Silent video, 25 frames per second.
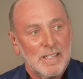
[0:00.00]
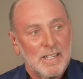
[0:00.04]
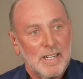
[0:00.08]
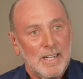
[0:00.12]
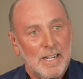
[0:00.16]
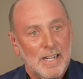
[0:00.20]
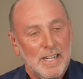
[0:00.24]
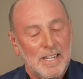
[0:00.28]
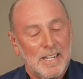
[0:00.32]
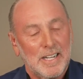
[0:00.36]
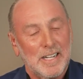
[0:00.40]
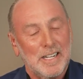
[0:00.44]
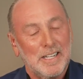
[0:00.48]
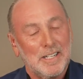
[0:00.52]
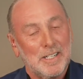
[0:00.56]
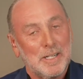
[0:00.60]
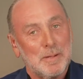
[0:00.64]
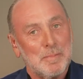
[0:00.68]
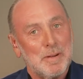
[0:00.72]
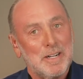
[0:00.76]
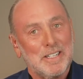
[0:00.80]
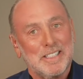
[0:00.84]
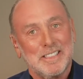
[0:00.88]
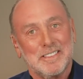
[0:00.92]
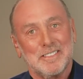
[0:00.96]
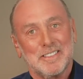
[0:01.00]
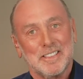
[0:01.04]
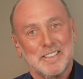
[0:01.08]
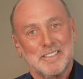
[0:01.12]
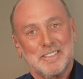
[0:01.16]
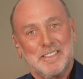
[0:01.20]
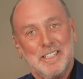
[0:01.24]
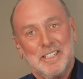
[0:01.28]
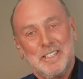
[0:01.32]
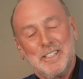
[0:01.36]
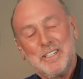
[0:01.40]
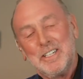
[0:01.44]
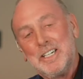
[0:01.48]
And I'm only
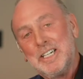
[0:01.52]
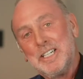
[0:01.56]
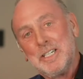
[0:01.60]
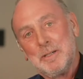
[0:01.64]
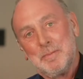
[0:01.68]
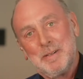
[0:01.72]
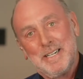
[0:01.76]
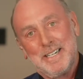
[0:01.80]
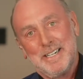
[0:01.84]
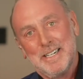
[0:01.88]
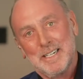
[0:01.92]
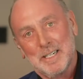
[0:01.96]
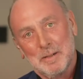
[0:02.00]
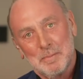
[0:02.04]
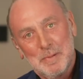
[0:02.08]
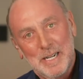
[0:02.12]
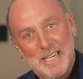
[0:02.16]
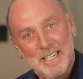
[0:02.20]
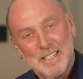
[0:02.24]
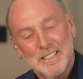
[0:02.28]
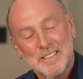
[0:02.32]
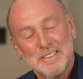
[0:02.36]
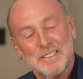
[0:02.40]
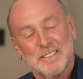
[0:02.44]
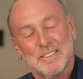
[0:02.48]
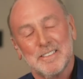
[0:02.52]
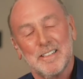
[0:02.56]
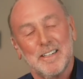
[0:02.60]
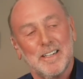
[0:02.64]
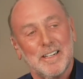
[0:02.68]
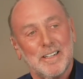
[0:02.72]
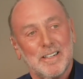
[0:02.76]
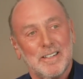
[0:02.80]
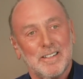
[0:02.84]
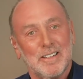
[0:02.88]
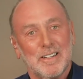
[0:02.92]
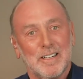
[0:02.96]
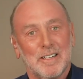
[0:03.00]
69. I'm a young man,
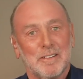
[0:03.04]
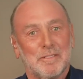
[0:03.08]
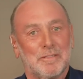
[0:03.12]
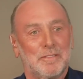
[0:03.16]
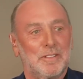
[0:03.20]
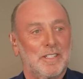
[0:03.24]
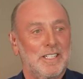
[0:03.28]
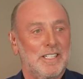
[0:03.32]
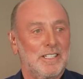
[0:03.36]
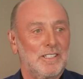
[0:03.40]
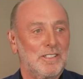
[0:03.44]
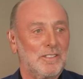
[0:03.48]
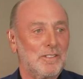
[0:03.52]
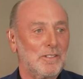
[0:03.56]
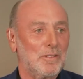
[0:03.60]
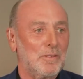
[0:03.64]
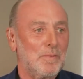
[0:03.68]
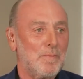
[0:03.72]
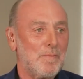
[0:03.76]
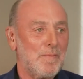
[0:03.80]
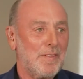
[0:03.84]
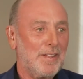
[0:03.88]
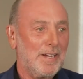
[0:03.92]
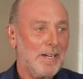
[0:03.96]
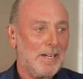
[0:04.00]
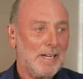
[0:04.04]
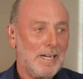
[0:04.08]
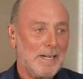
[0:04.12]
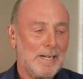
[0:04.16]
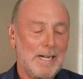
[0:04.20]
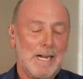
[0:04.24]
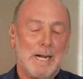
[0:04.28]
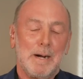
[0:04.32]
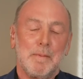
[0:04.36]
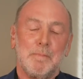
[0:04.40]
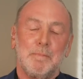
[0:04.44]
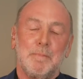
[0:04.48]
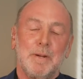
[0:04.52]
so I feel
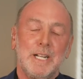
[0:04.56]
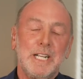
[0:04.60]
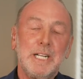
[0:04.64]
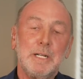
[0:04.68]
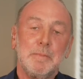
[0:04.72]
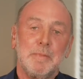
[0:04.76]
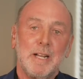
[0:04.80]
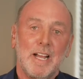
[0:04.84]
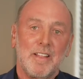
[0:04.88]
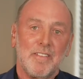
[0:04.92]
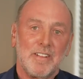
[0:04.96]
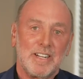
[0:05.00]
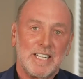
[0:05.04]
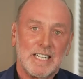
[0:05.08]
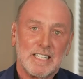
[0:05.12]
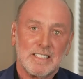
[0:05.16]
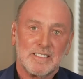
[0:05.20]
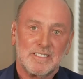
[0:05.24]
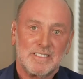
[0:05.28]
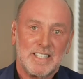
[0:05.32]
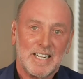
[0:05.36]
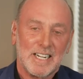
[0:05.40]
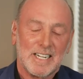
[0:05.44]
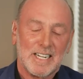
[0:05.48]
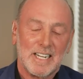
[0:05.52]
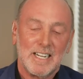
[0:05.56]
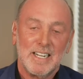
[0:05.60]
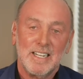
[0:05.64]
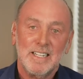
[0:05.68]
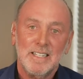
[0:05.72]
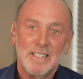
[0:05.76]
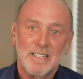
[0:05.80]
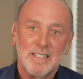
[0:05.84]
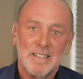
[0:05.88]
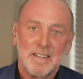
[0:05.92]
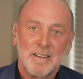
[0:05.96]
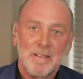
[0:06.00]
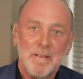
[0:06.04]
upbeat about the next
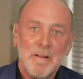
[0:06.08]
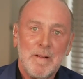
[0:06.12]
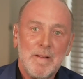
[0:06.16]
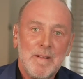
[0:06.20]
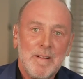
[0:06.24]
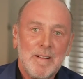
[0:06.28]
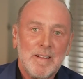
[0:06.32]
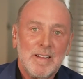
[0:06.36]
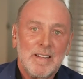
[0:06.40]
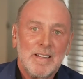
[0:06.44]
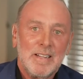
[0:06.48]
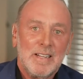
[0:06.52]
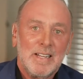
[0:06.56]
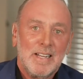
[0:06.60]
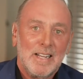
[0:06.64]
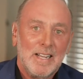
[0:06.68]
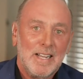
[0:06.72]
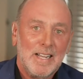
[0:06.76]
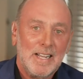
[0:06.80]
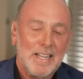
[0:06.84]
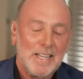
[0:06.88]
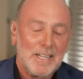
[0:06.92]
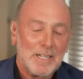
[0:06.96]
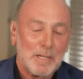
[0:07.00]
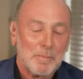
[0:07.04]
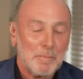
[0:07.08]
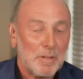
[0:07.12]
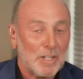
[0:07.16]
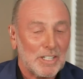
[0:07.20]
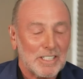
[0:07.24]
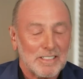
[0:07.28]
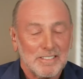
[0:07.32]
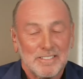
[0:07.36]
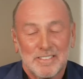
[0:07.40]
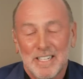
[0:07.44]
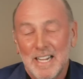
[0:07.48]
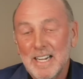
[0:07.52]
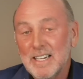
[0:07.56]
decade. And I'm not
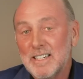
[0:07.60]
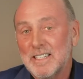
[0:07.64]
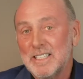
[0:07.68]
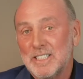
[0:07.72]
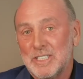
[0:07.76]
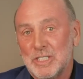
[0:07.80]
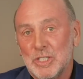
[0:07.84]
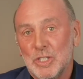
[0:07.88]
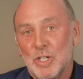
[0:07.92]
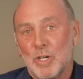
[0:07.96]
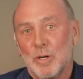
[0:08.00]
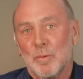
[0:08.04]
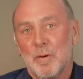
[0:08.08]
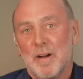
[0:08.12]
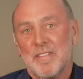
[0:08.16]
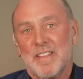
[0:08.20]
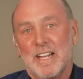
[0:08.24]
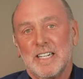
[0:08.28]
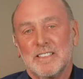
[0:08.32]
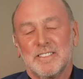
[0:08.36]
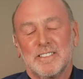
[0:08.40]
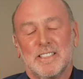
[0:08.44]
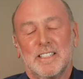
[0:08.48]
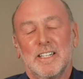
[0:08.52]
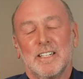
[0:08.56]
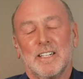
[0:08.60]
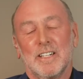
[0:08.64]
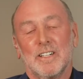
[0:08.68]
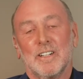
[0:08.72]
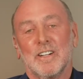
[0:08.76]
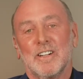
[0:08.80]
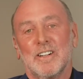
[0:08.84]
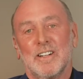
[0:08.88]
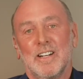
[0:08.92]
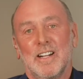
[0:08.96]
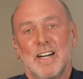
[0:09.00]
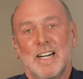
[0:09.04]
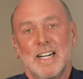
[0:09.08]
exactly sure what that's going to
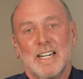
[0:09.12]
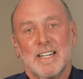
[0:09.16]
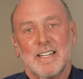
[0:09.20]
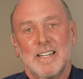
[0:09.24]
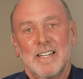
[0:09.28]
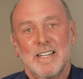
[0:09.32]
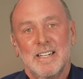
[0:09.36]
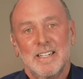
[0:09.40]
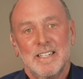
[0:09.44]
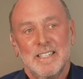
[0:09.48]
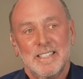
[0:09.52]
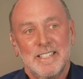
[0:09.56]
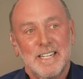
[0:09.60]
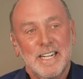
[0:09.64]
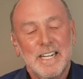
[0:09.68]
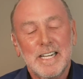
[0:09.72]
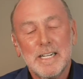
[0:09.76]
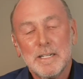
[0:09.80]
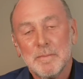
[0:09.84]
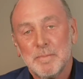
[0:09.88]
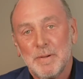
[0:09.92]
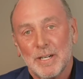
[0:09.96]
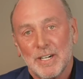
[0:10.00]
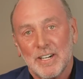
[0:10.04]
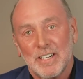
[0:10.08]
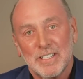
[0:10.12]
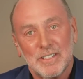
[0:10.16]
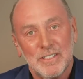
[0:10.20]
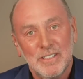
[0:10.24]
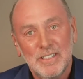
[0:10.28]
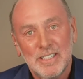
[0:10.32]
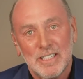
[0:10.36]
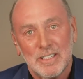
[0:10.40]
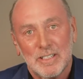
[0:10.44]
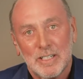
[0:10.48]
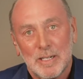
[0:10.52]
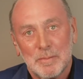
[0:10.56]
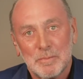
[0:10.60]
look like yet, but I do
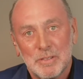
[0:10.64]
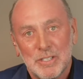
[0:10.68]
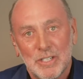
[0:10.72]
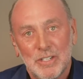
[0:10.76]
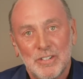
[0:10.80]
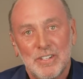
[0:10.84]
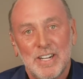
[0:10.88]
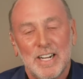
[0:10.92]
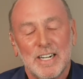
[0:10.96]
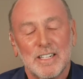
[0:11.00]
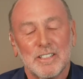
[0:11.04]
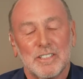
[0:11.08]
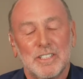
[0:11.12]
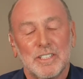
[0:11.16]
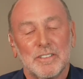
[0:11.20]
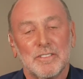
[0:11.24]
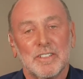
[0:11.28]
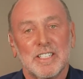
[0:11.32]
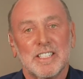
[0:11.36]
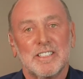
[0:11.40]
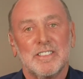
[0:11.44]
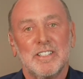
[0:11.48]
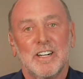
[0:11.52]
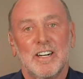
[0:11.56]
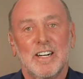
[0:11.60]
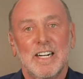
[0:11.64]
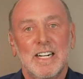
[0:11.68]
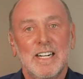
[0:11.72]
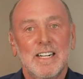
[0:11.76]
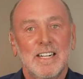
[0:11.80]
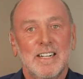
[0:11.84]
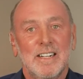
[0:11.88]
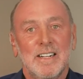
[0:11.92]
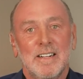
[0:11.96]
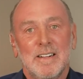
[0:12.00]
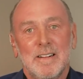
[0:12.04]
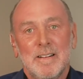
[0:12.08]
know I'm too young to retire.